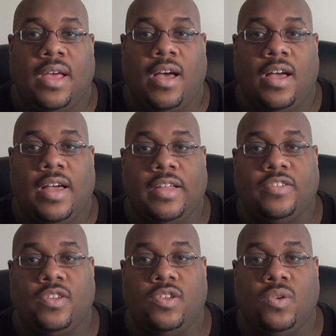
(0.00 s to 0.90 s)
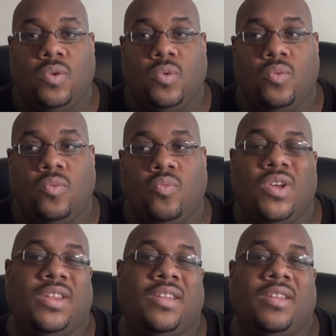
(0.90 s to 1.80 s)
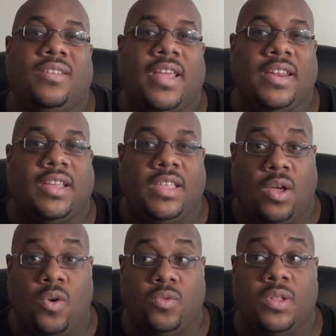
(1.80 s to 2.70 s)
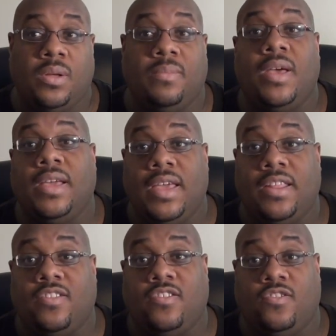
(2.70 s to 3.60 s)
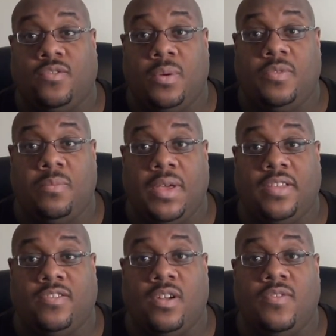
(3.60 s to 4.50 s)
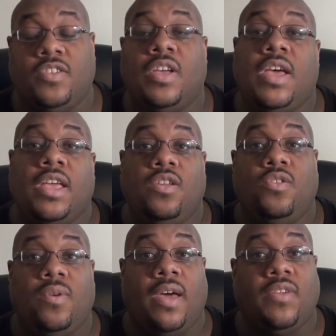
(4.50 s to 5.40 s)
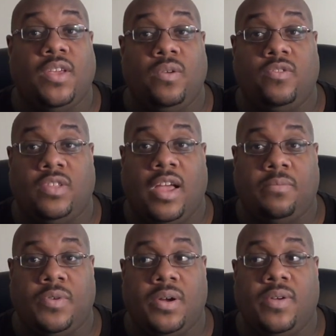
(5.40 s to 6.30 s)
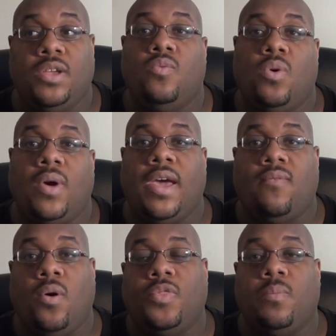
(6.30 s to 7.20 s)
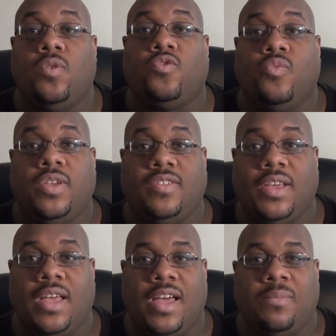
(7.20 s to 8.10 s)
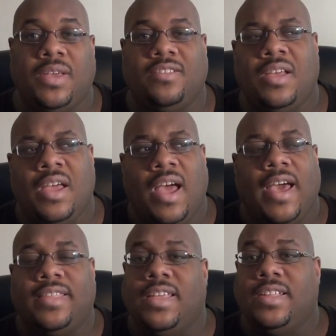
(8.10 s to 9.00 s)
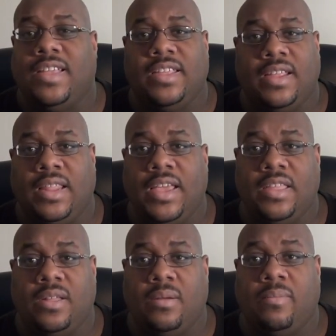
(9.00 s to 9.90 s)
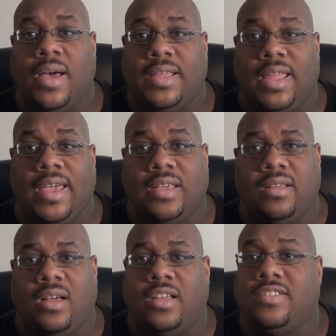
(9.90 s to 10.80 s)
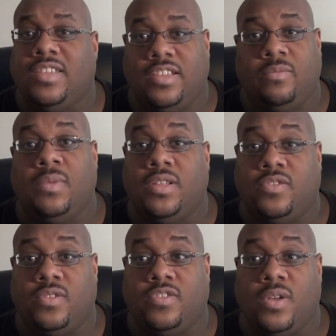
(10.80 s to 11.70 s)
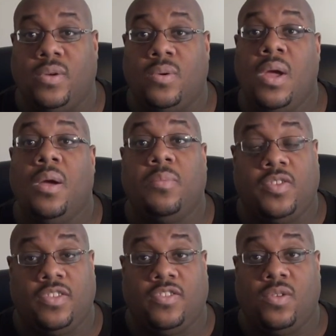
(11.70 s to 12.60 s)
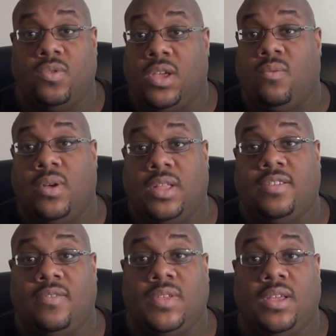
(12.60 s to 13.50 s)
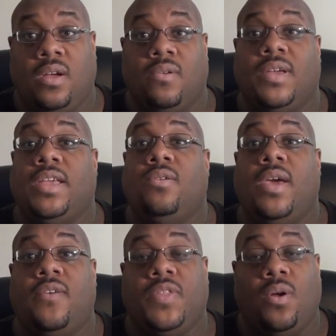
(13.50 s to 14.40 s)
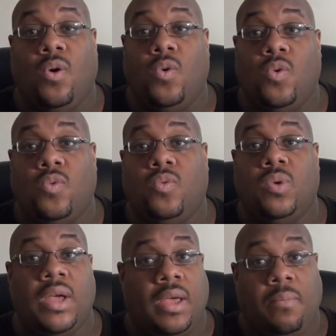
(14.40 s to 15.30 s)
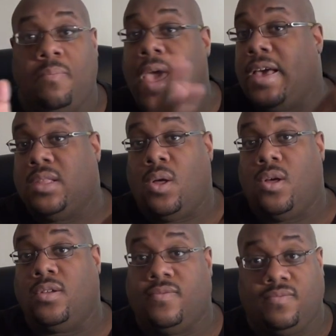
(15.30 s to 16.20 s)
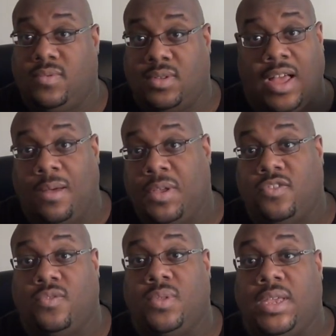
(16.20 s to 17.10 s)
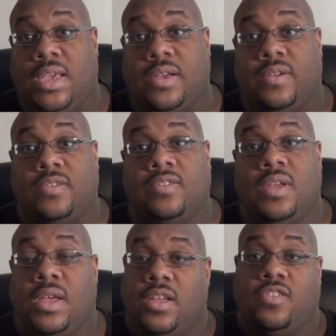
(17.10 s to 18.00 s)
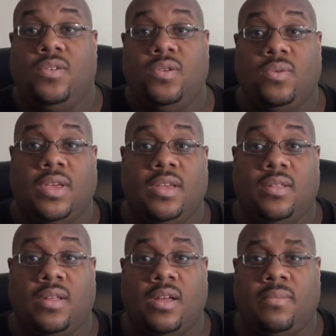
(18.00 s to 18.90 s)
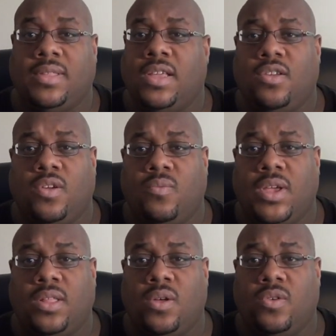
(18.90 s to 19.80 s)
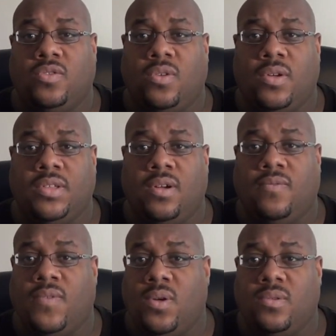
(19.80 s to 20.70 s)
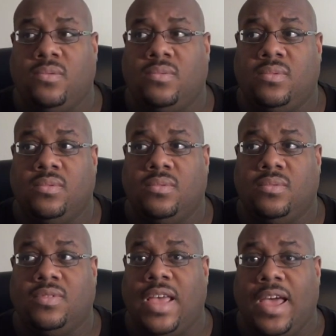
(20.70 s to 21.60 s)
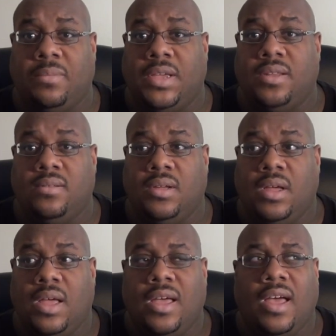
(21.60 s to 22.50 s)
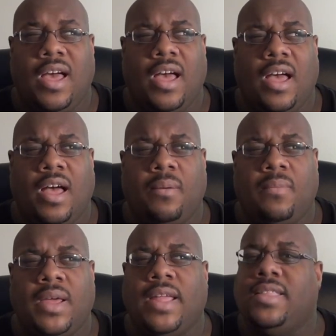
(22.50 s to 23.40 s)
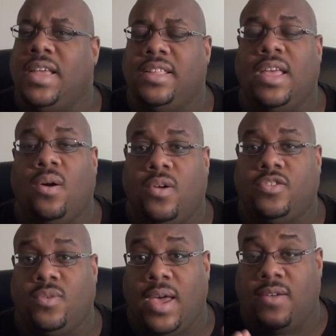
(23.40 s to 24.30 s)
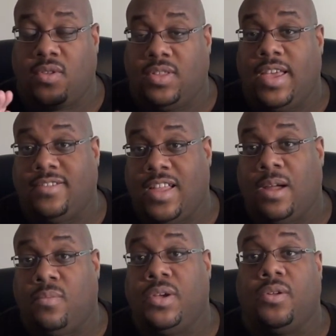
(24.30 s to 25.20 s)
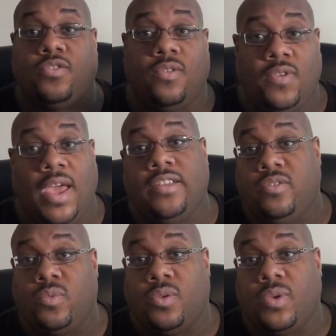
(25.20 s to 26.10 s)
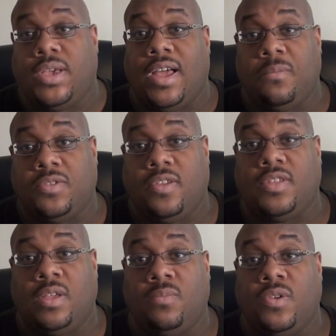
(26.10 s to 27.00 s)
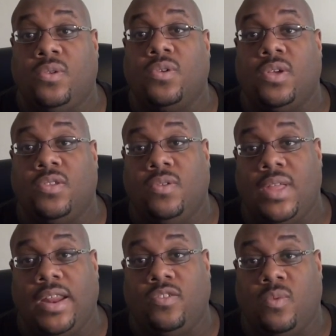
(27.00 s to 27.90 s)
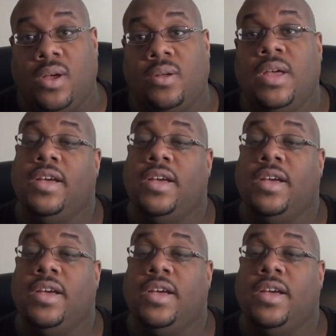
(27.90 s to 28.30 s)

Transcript: Uh, so you wouldn't technically own them. Again, it's a subscription-based service. You do have a huge library. You won't have all the most recent comics. I think they delay them by like uh, six months or so, but you still get relatively current, and you have their whole backlog of comics through the years. So you can, um, I think you can read those on your phone, tablet, Um, and I think they also have a desktop reader, so if you actually want to read comics off the computer, you can do that as well.